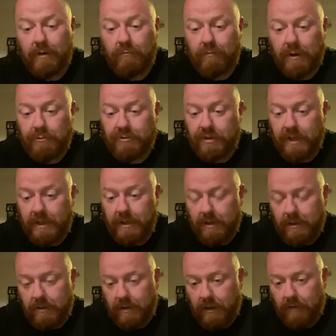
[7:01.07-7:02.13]
and roasted
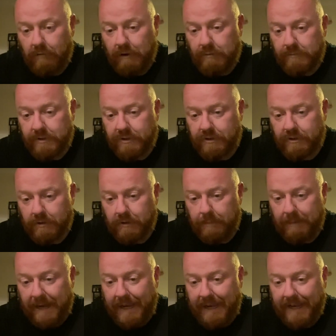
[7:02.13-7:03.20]
aromas. On the
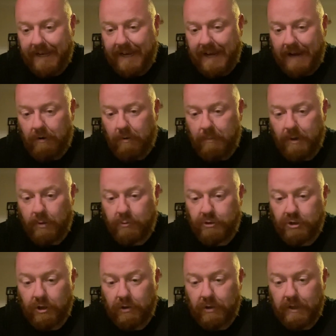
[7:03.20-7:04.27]
palate, caramel
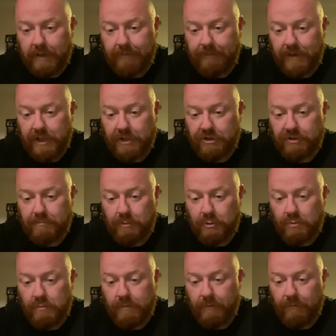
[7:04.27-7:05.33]
chocolate finish,
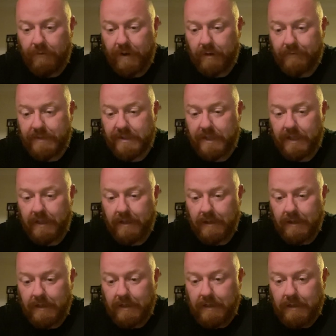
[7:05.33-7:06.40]
smooth and velvety.
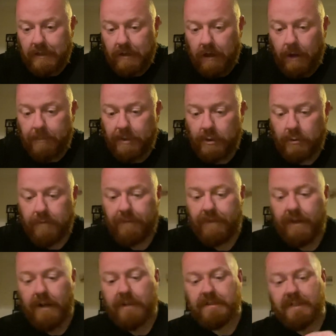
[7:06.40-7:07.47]
IBU of
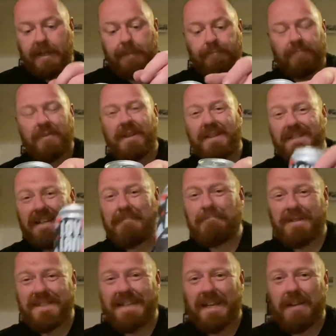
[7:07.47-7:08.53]
30,
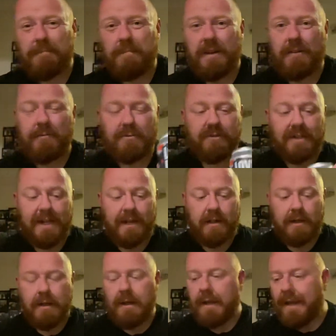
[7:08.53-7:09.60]
10% Imperial Stout.
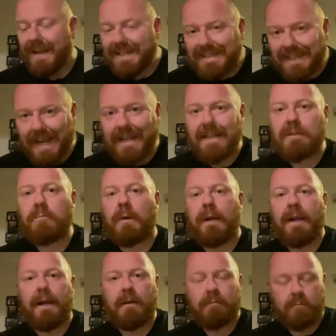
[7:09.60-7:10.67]
Let's get this
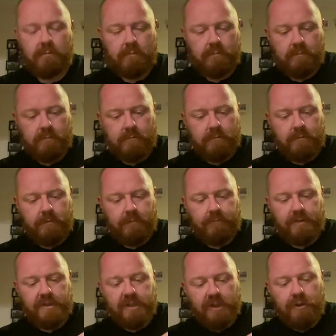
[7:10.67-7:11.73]
one out
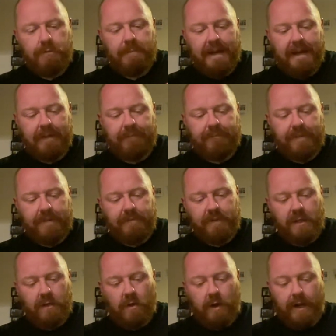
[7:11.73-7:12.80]
for
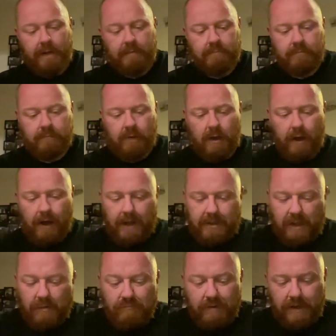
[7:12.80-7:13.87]
£2.59. I
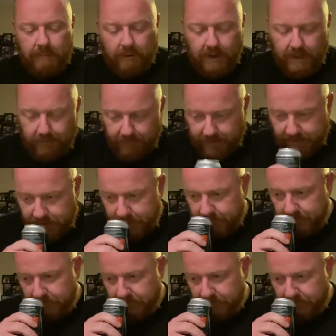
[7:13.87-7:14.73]
don't really mind if it's...